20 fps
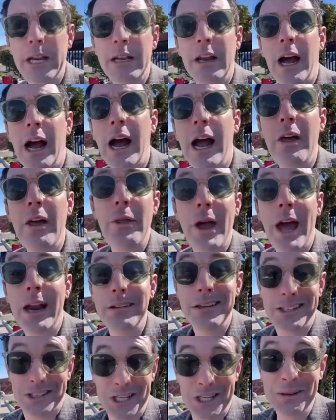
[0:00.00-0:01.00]
But uh,
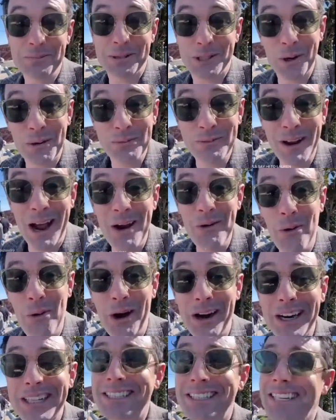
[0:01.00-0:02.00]
that seems to have
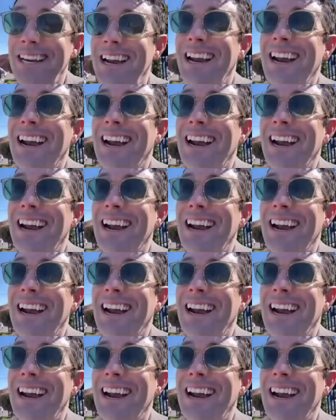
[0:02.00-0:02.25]
not worked,